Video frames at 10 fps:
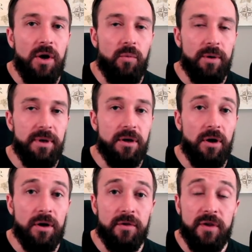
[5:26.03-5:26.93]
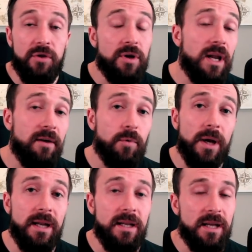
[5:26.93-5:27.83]
would be cards that you could have
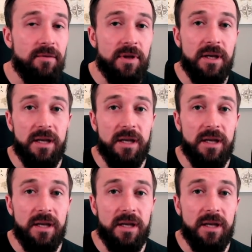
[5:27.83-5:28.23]
graded even